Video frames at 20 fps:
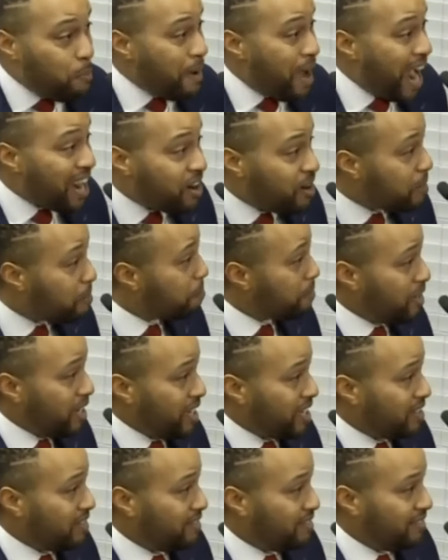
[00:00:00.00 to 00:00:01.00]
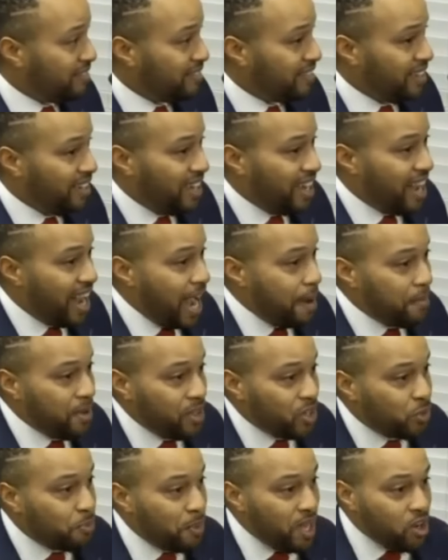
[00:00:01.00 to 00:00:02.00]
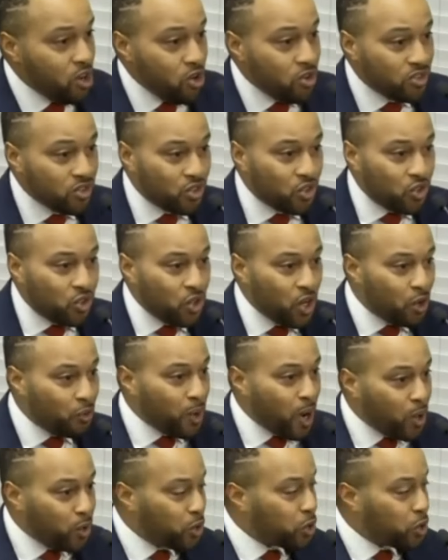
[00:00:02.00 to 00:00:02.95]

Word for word: backup plan. I mean, there's been zero